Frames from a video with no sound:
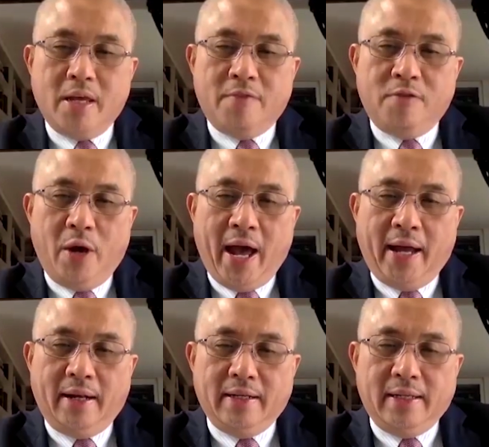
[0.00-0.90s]
If you
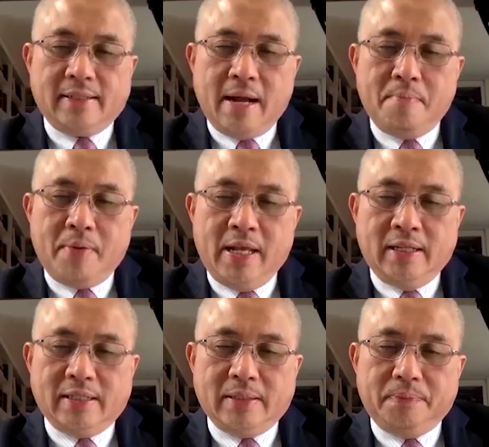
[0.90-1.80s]
add these
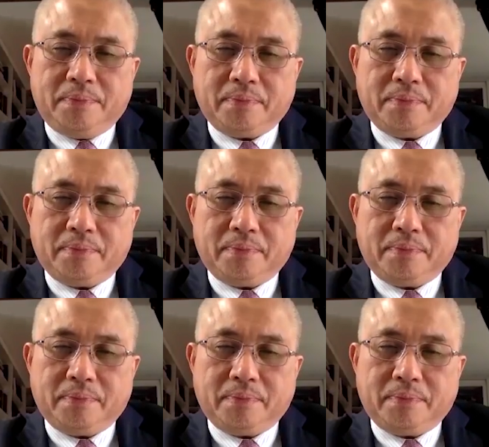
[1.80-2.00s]
companies,